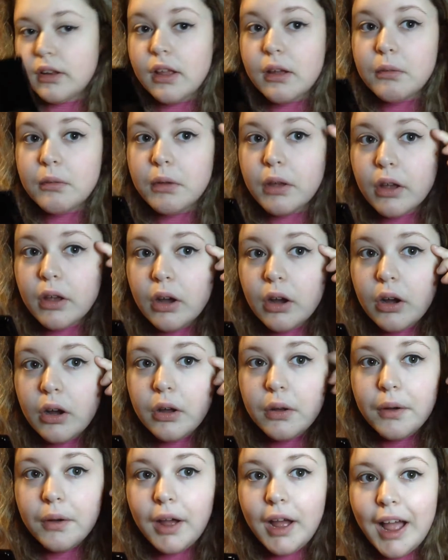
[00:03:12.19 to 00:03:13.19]
There we
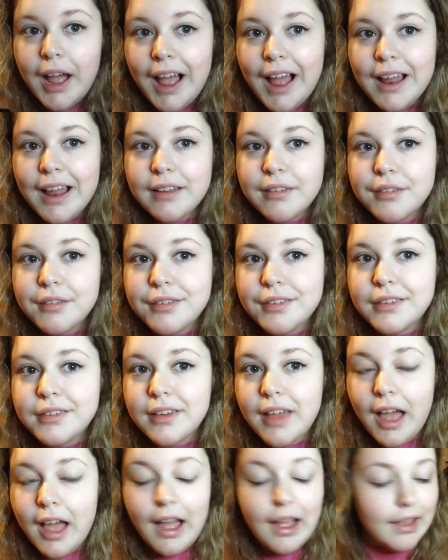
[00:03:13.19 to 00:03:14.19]
go. And
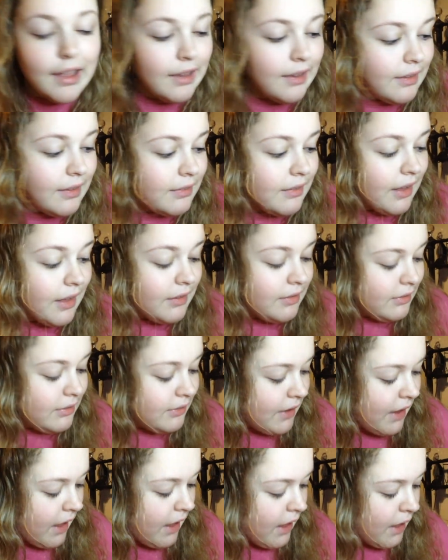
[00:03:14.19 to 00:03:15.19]
that is a
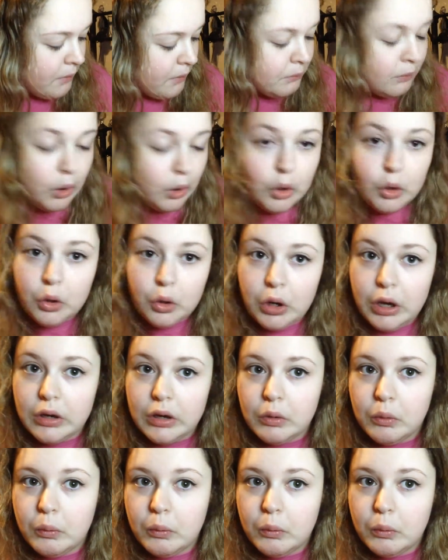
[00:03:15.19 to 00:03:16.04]
damn good